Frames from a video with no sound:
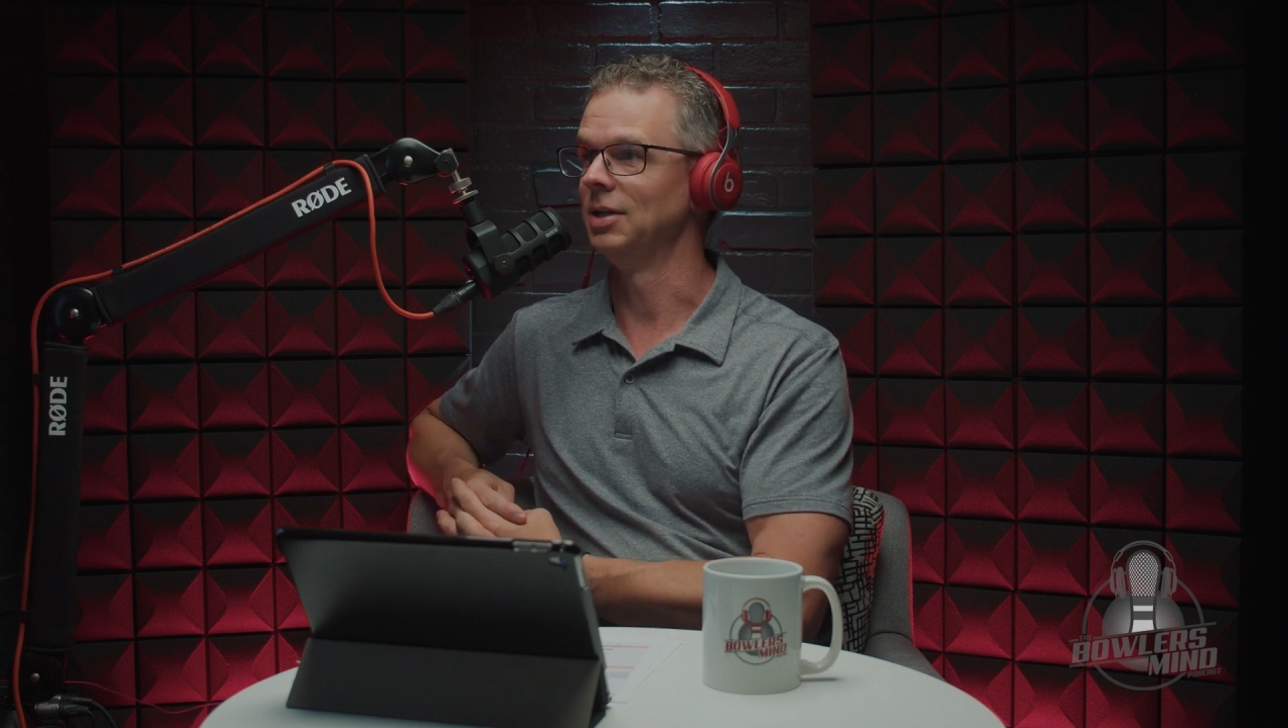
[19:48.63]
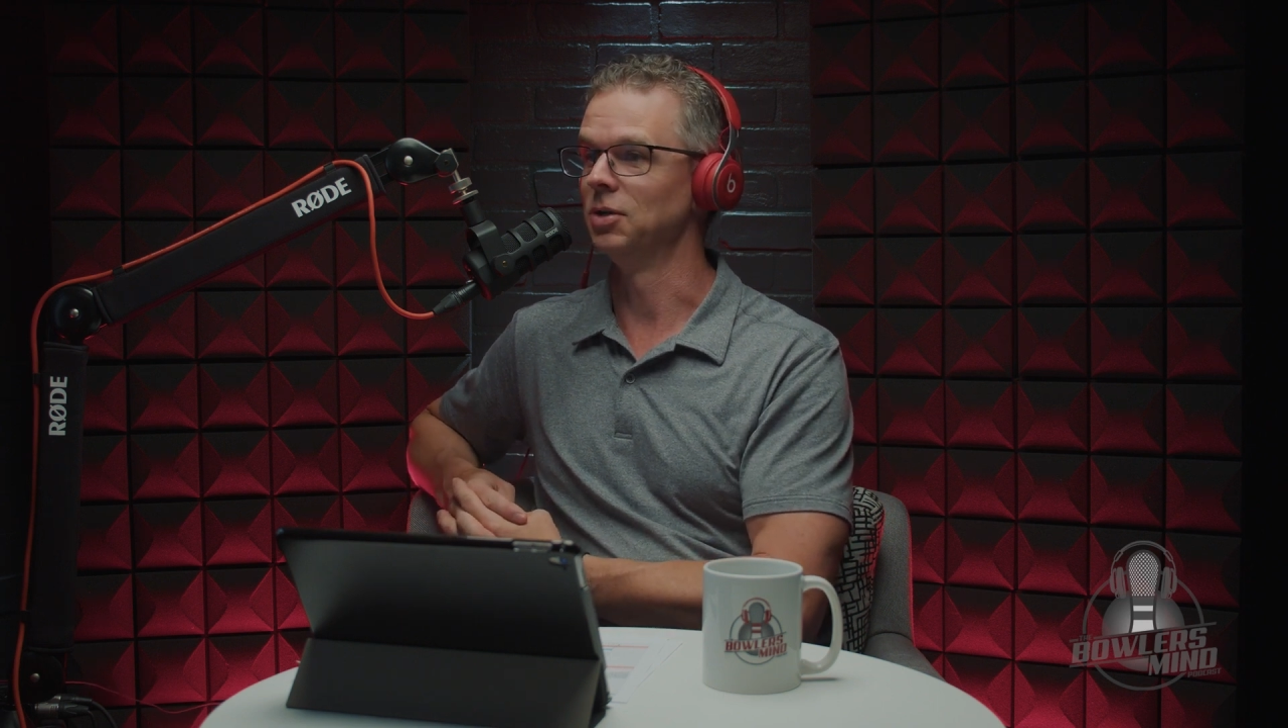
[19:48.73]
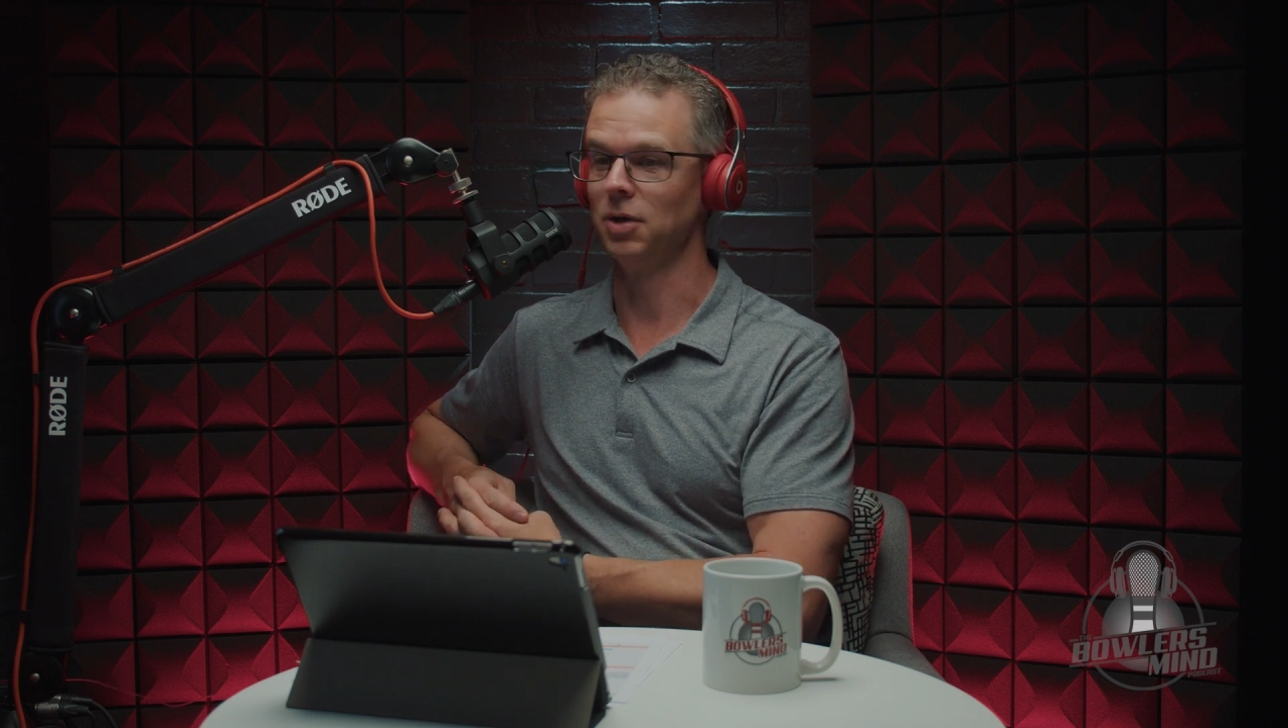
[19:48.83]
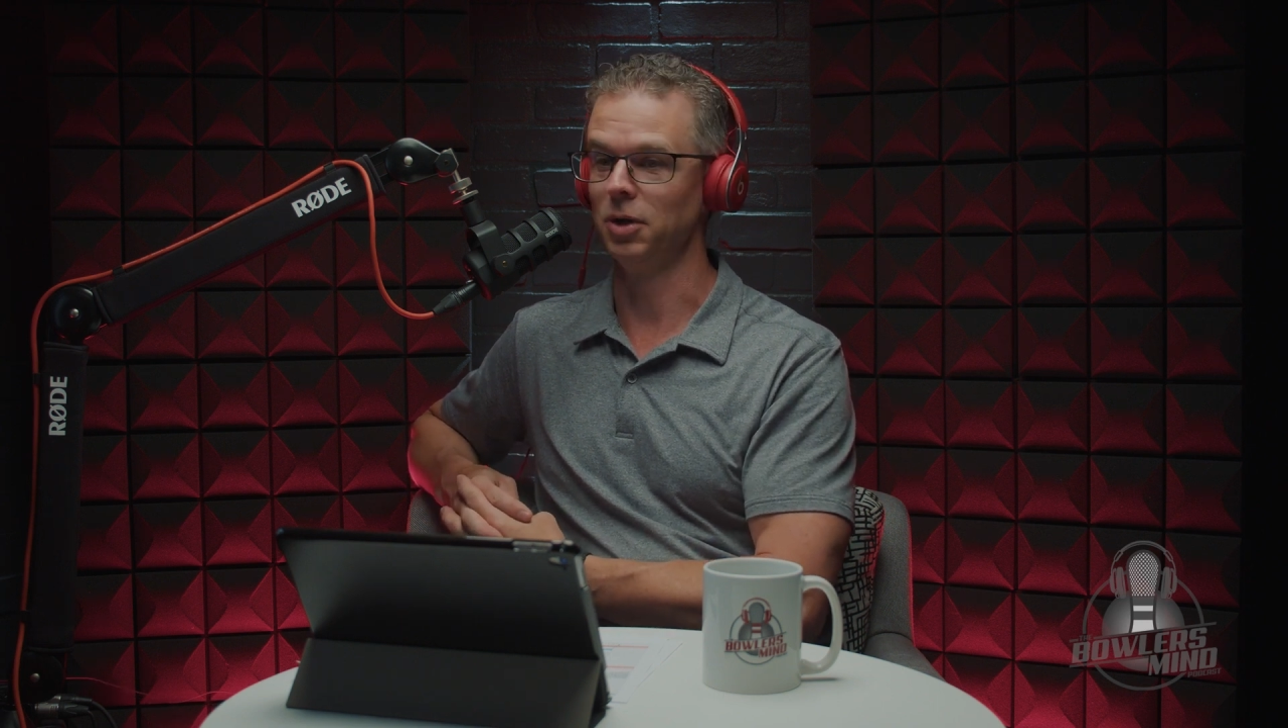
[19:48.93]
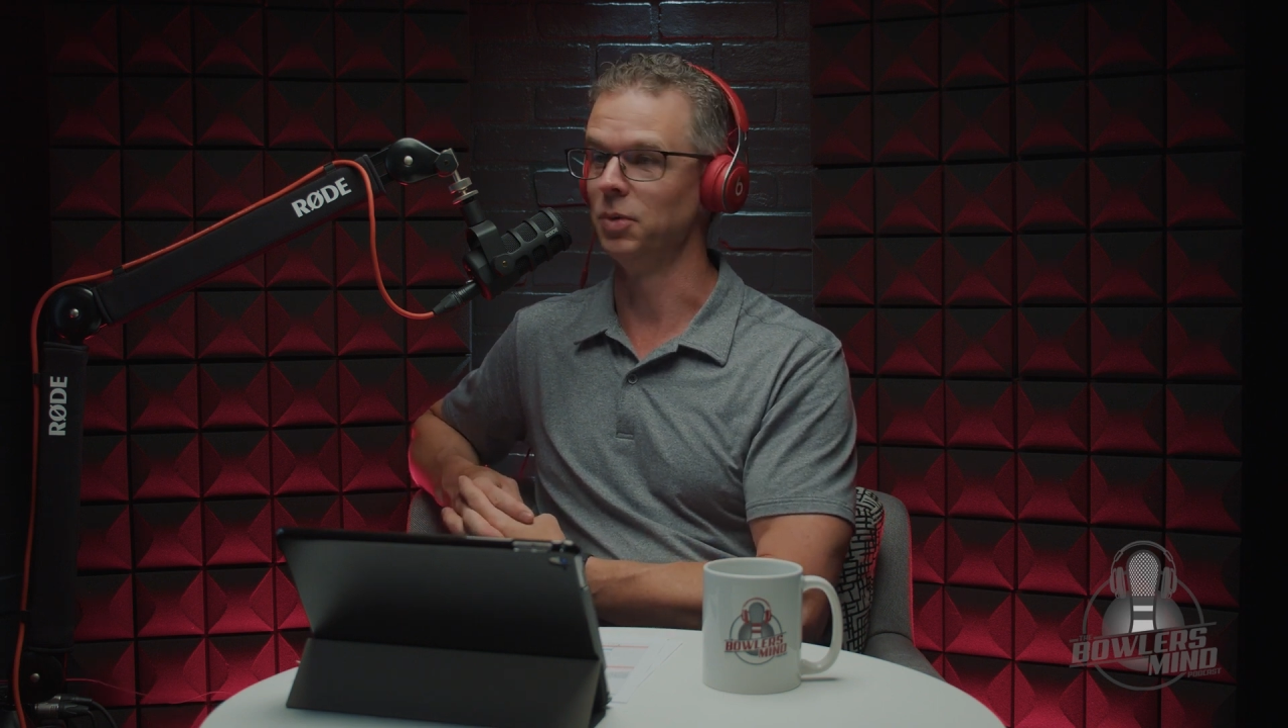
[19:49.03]

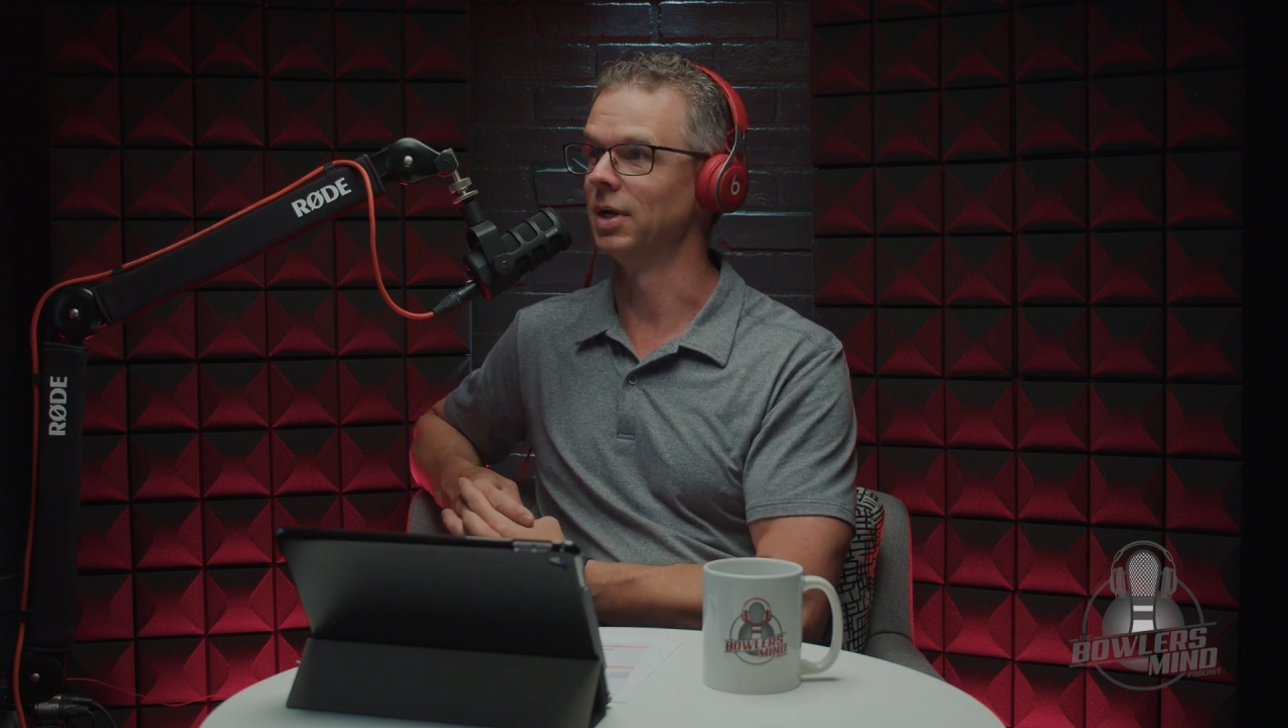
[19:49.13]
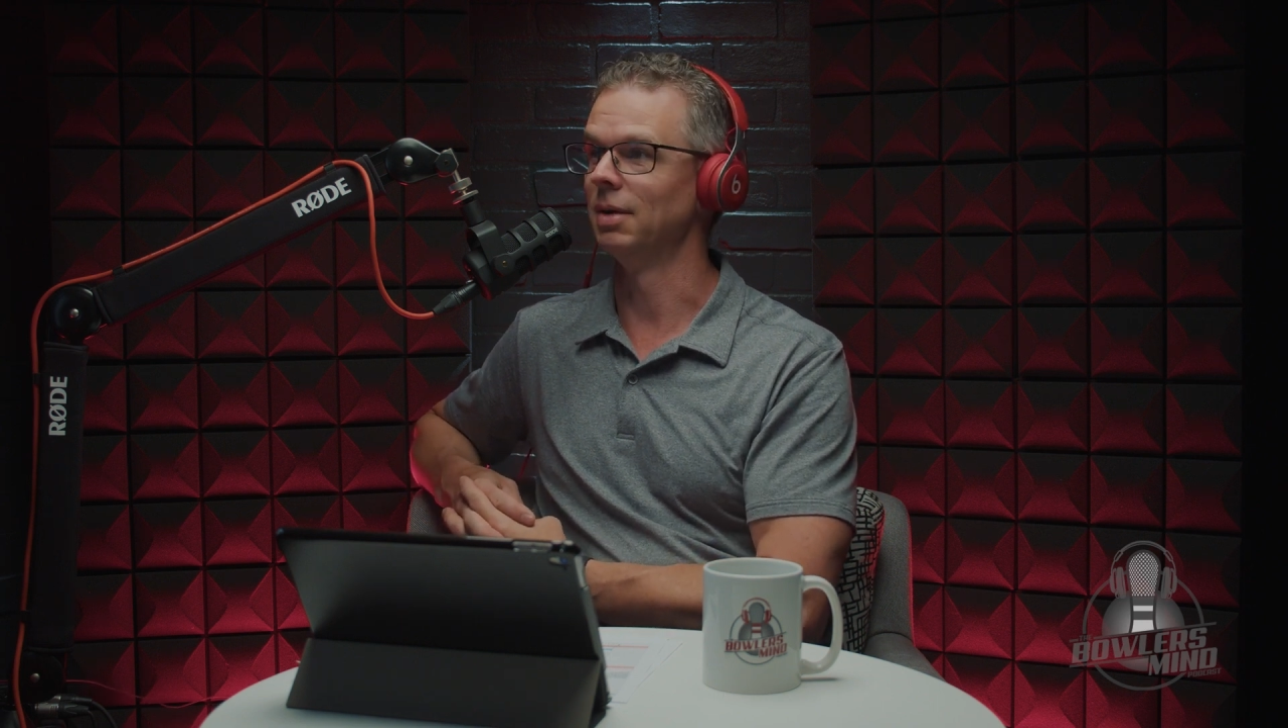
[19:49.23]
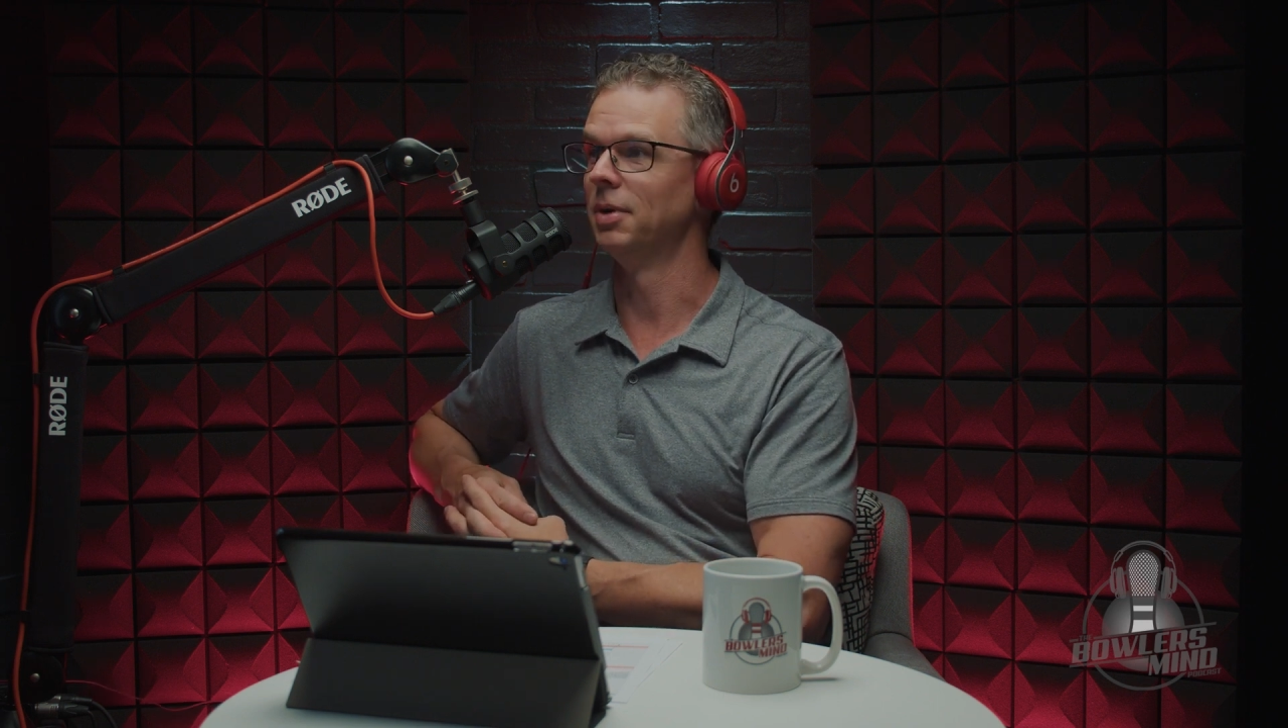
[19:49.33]
you're the only one up